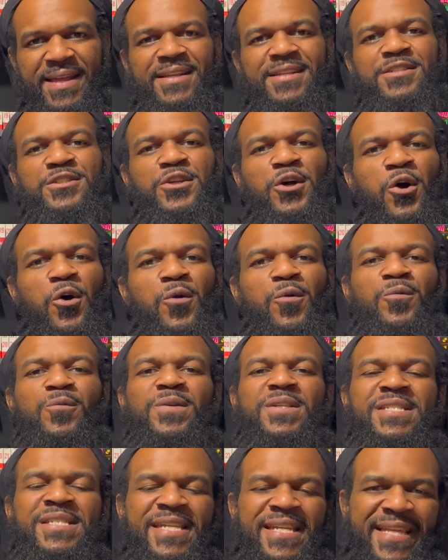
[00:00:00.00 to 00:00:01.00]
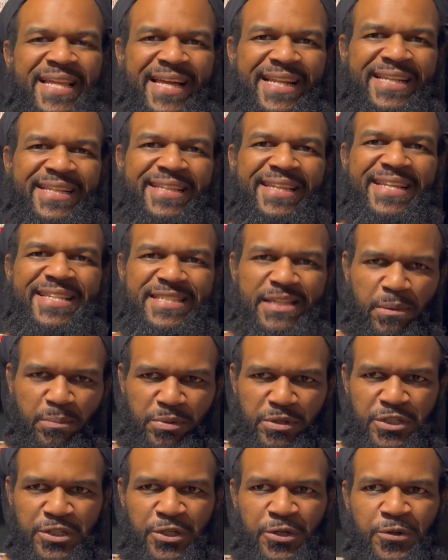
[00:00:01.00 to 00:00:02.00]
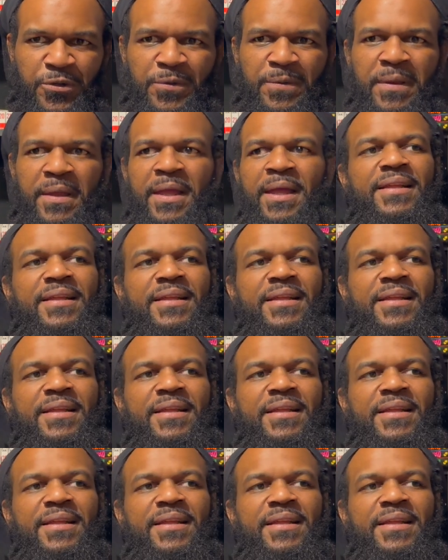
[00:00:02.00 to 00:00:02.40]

So we see that in this episode,